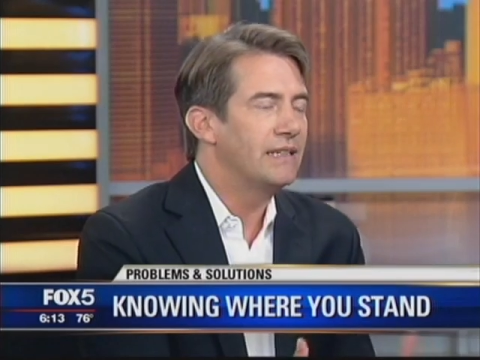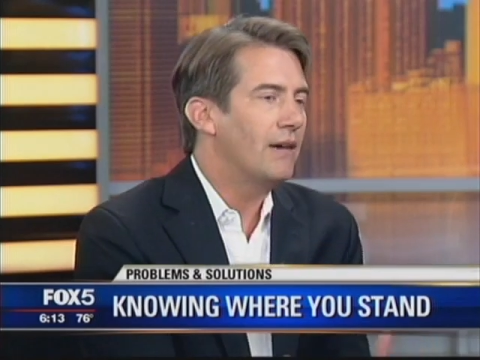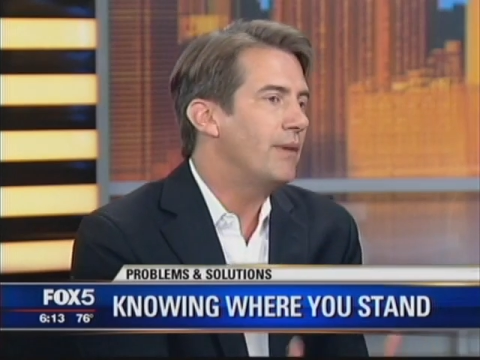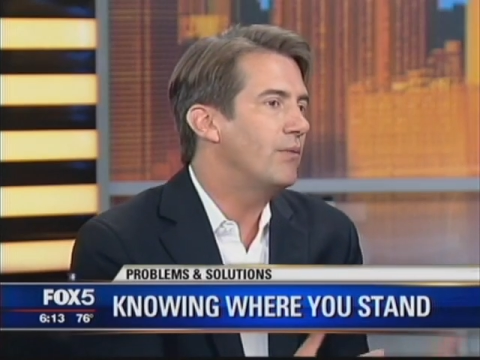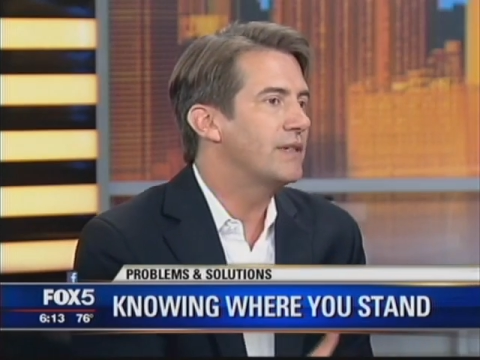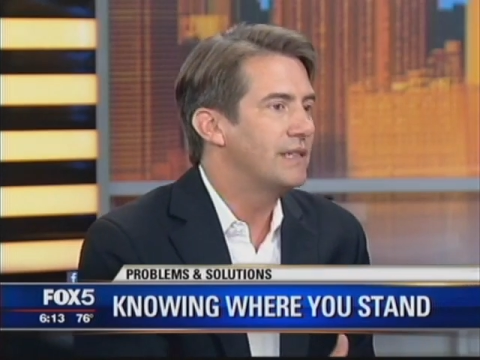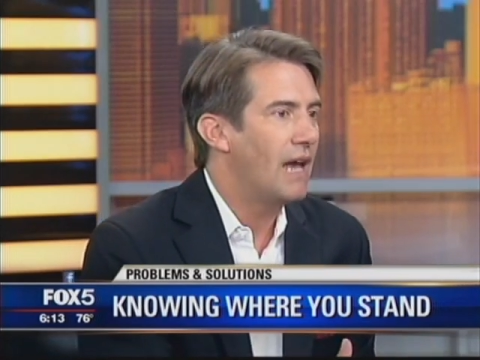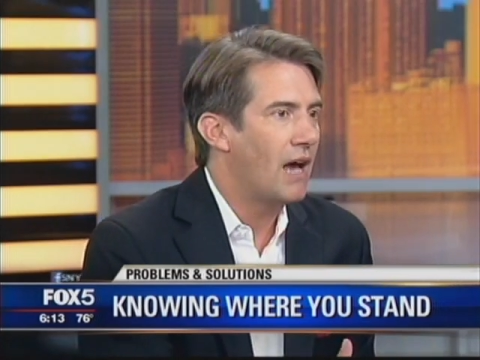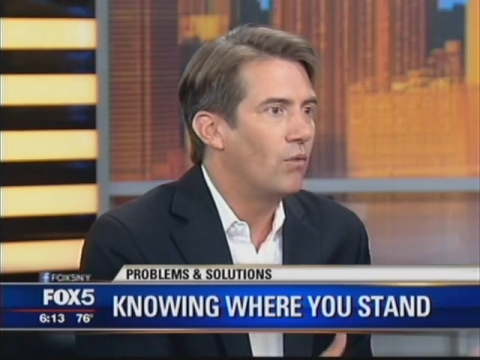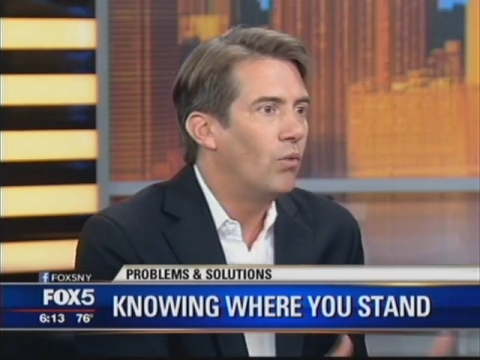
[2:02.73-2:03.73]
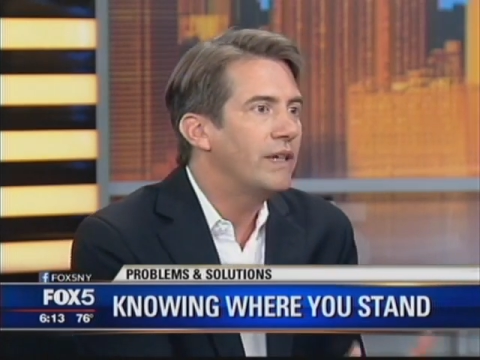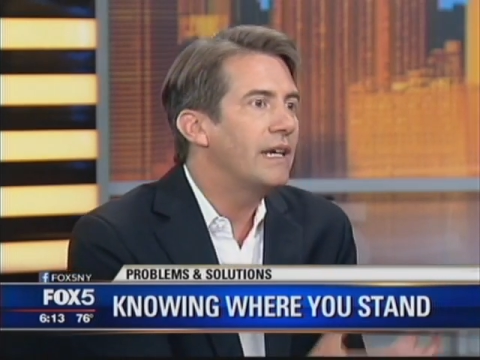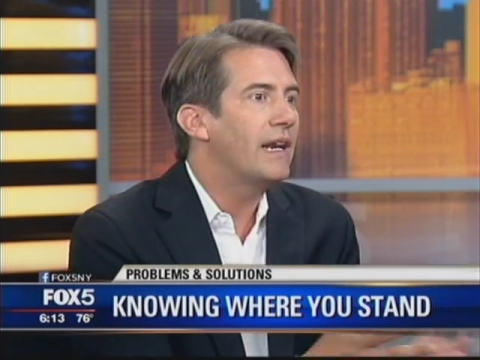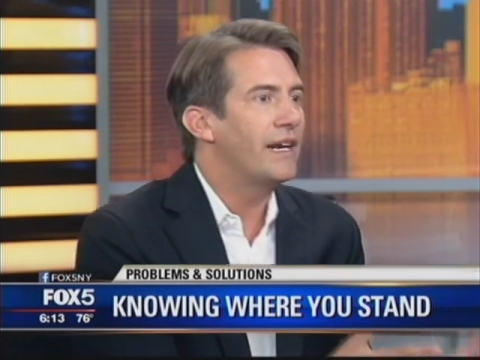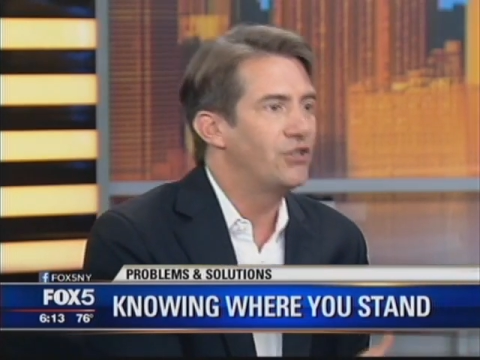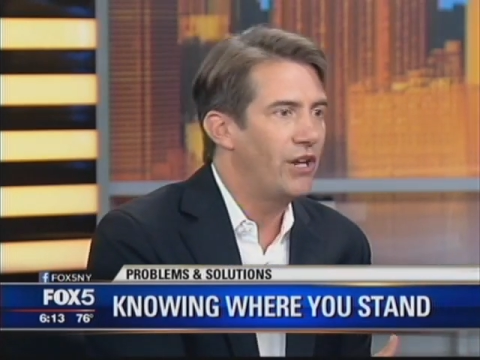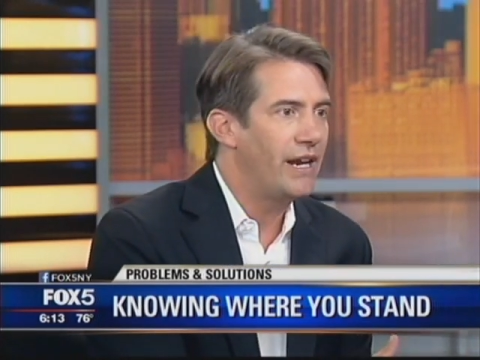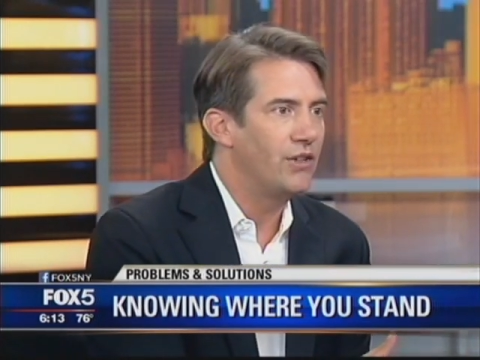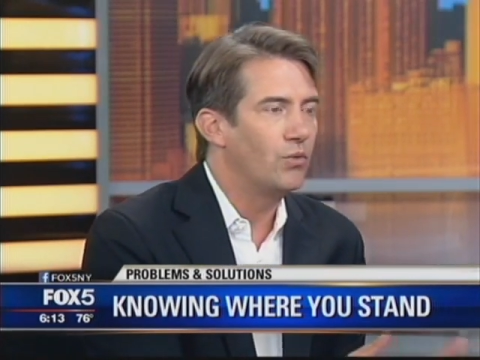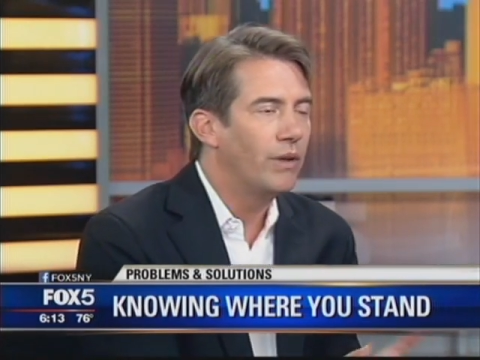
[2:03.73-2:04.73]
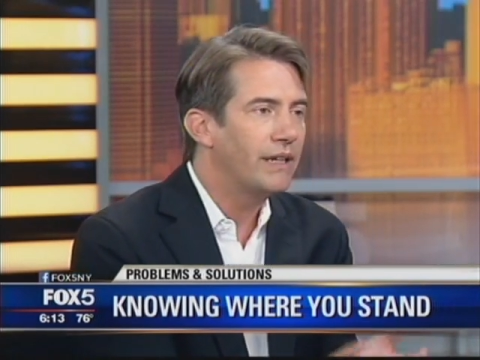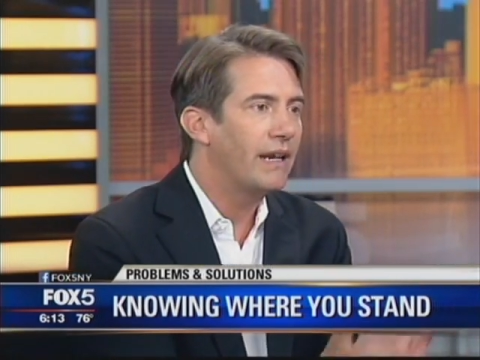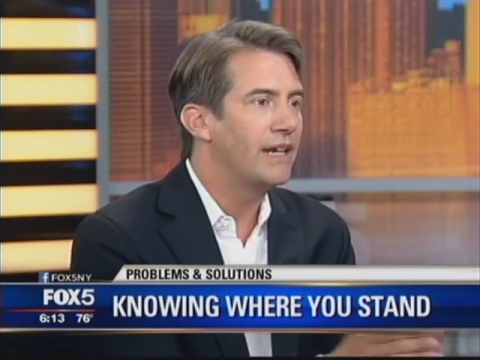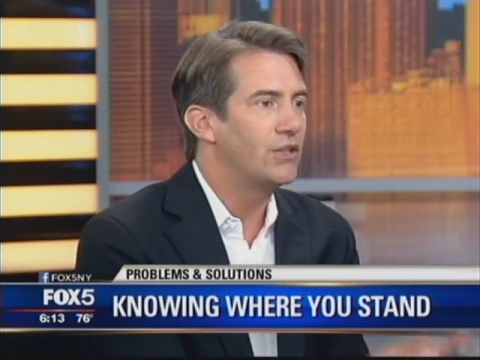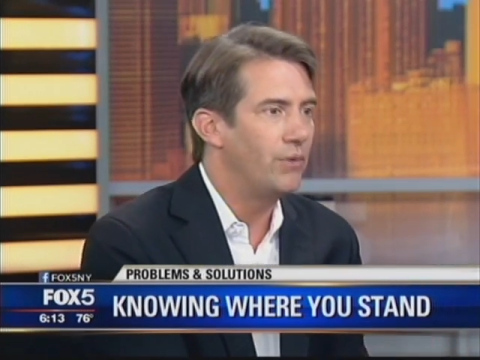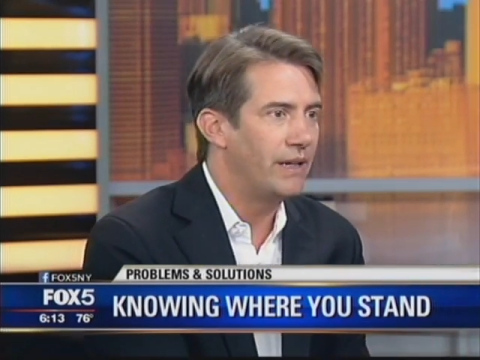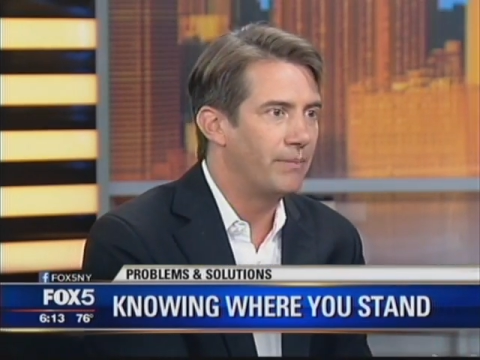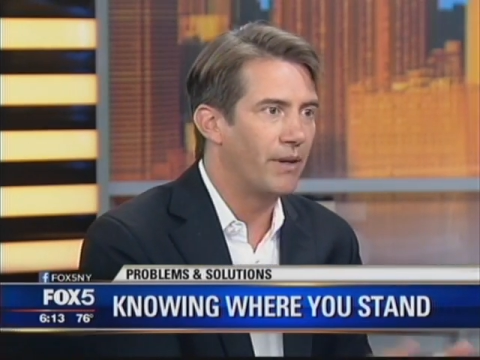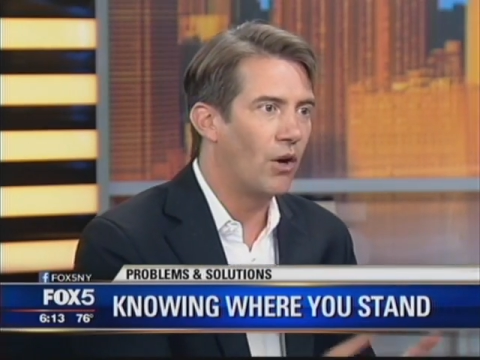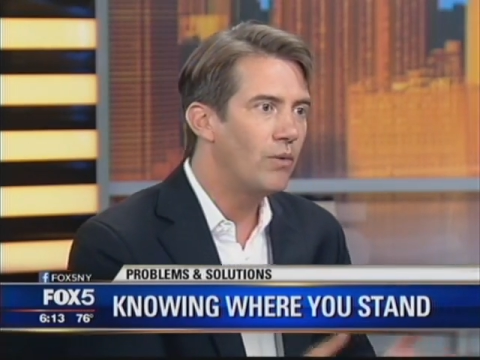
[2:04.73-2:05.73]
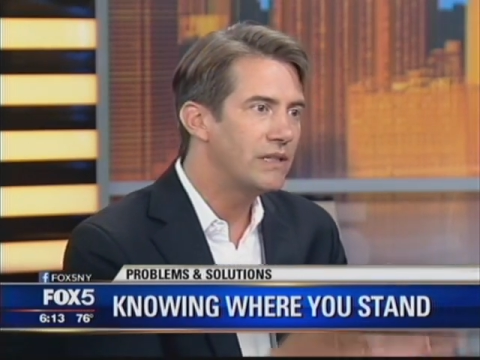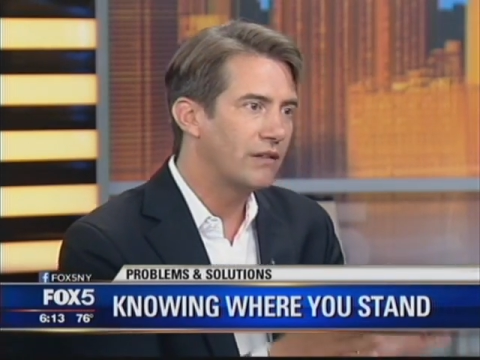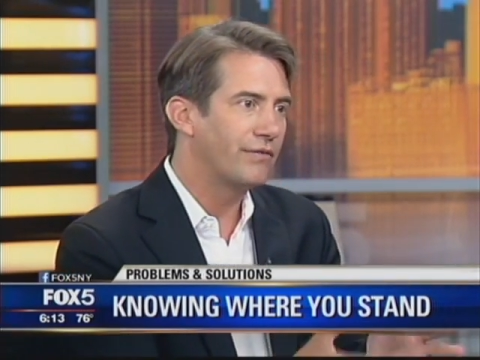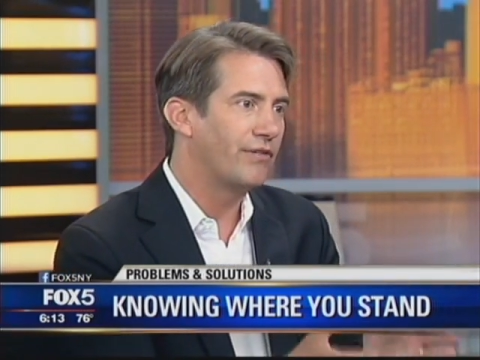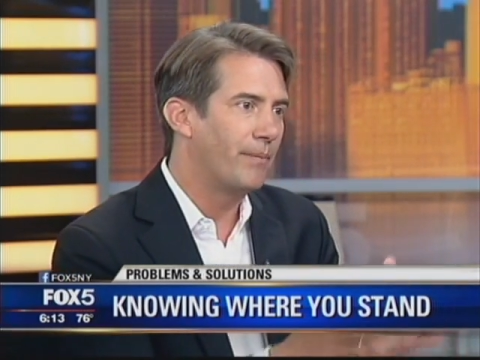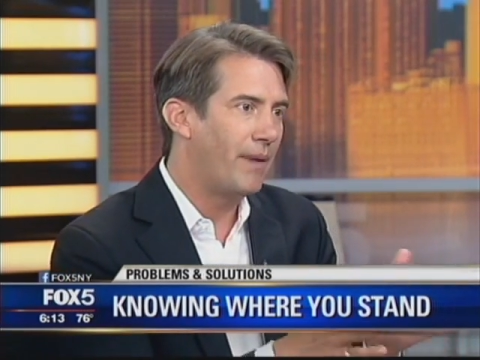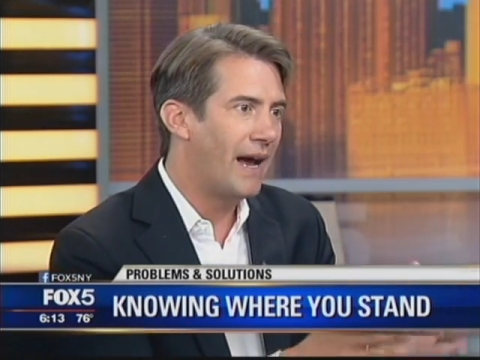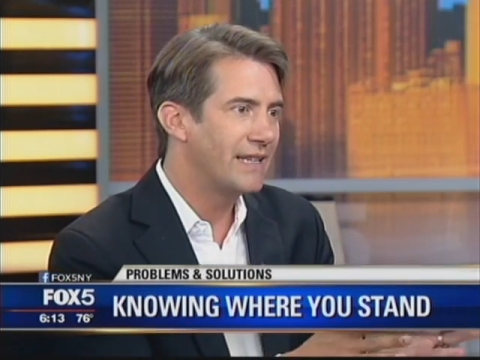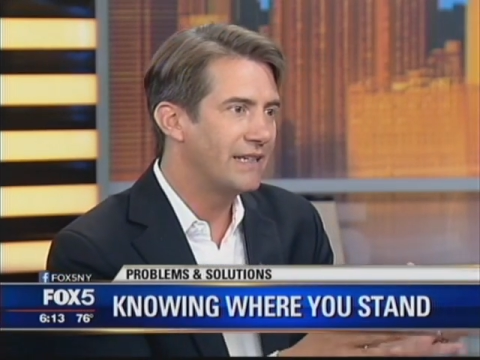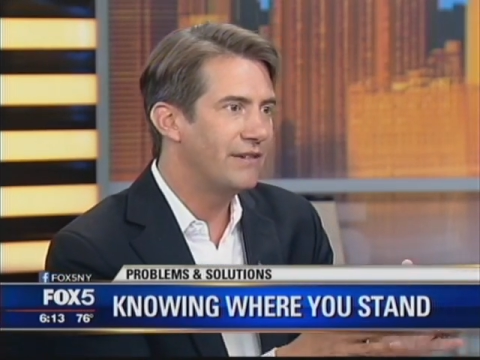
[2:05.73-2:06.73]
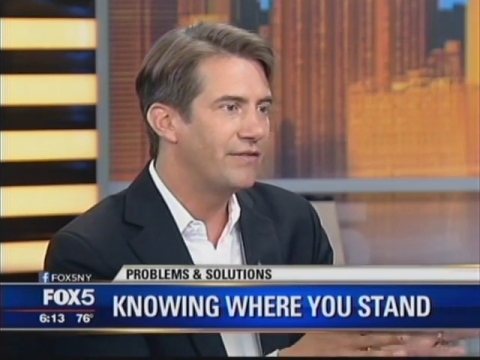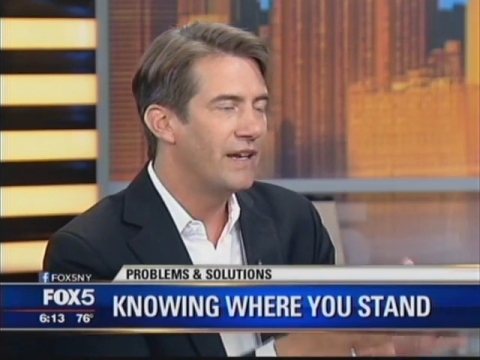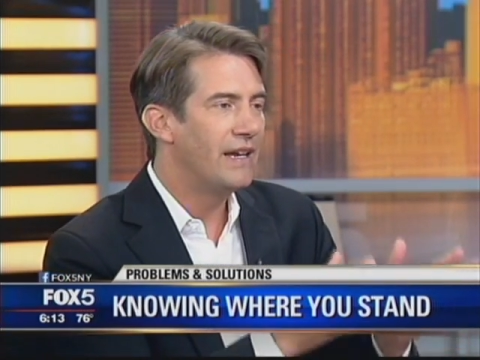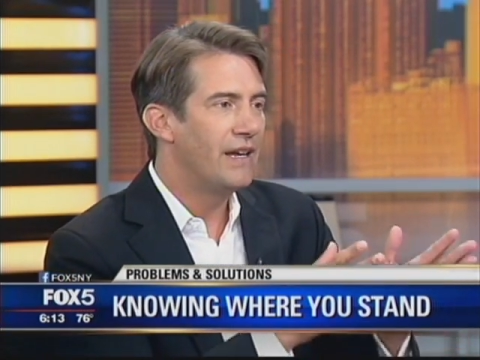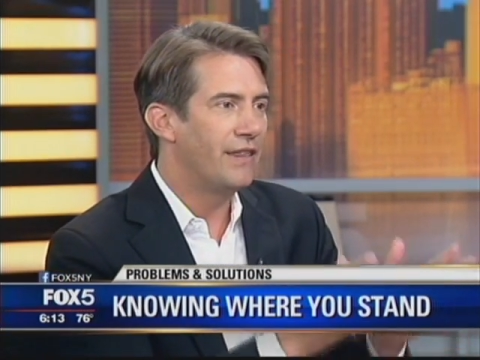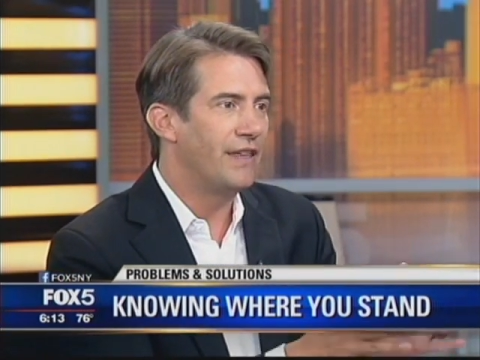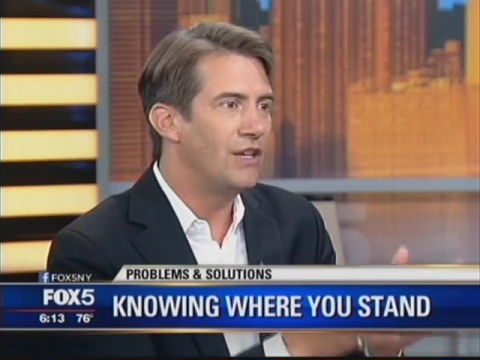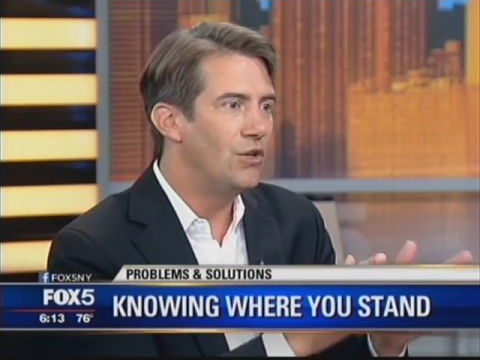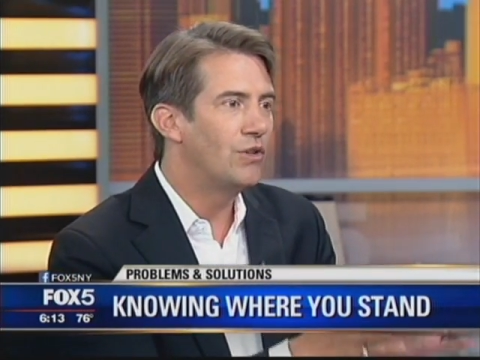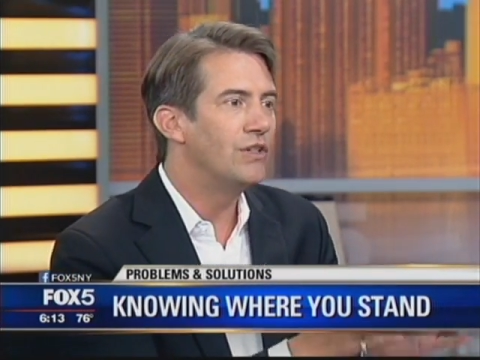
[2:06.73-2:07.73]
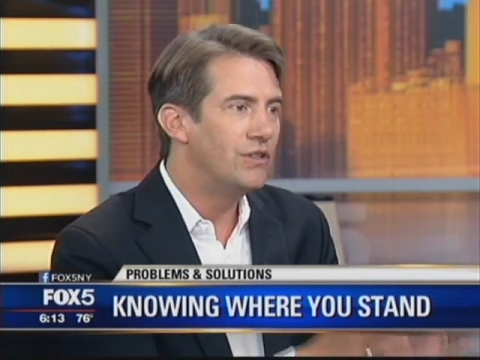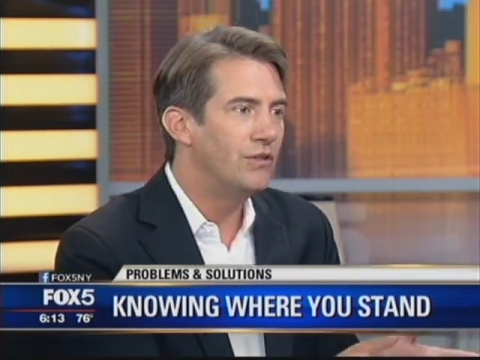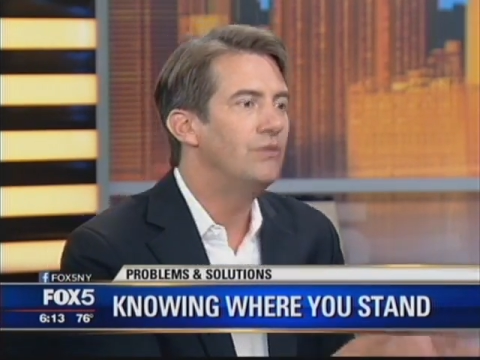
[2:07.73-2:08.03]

and tell me what's not. What can I change? What can I tweak? But always look for a positive thing you can do.